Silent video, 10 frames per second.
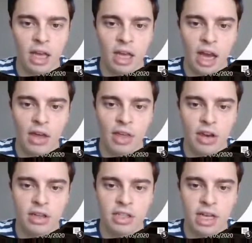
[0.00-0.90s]
And
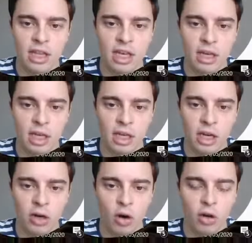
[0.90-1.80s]
then you can see the
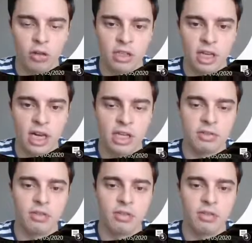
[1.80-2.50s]
odds that each